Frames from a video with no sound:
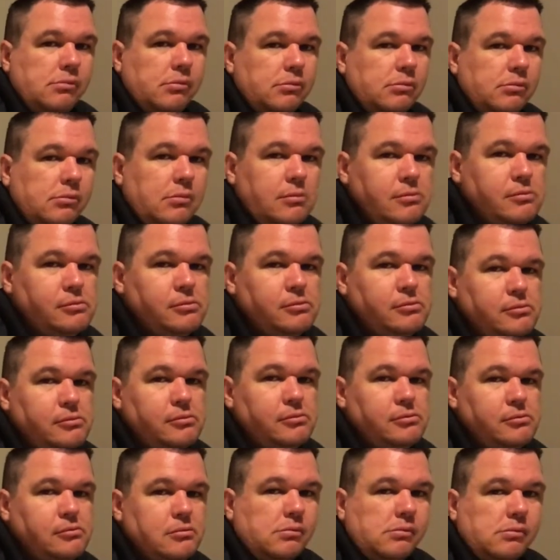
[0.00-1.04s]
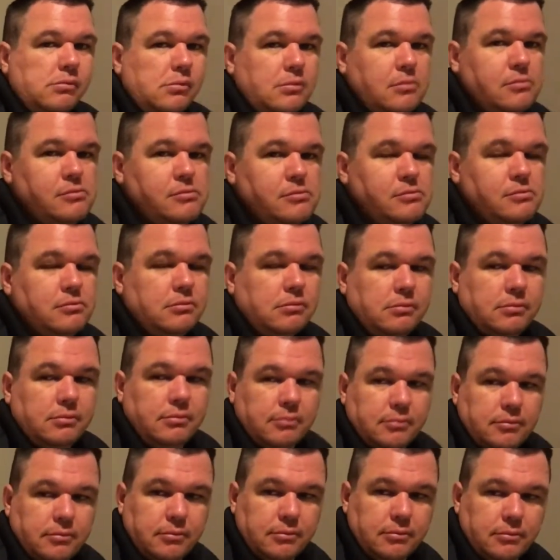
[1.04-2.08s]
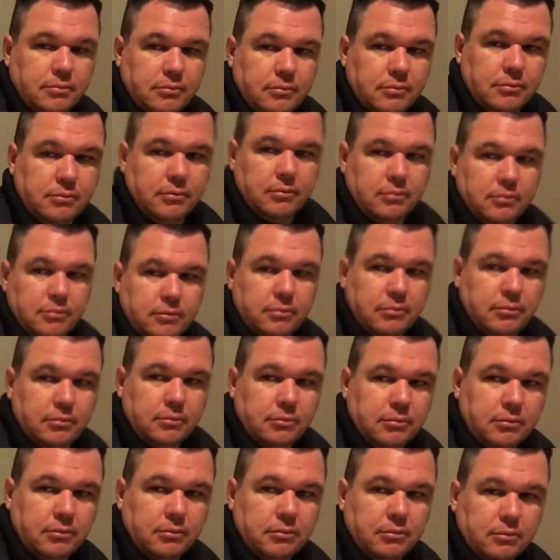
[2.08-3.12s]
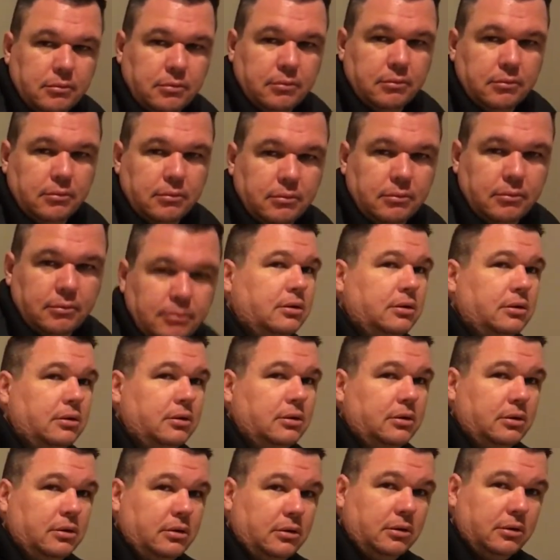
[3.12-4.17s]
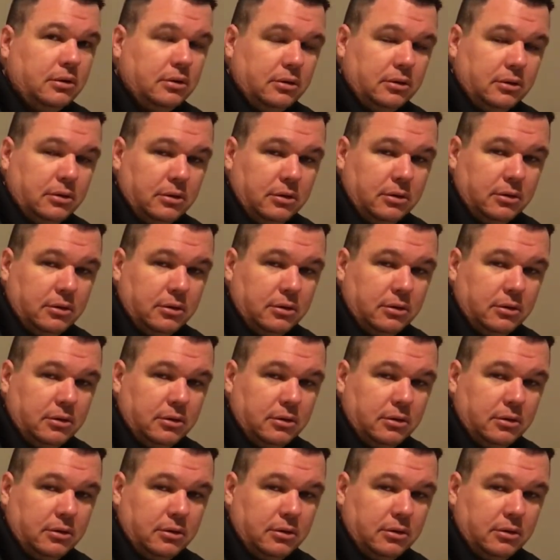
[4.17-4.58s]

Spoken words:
(not speaking)